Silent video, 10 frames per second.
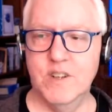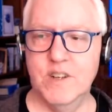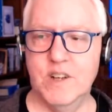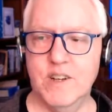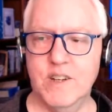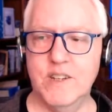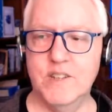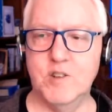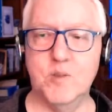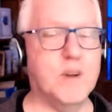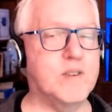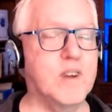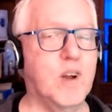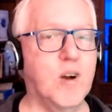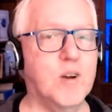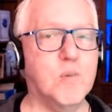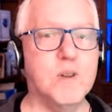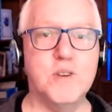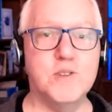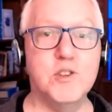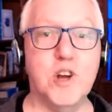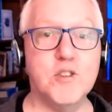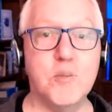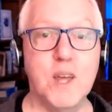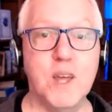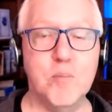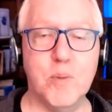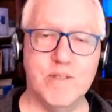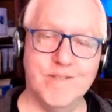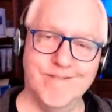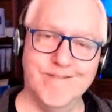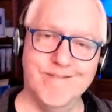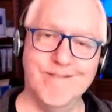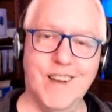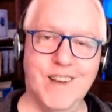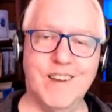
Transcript: It's especially hard when there's just me, but hey,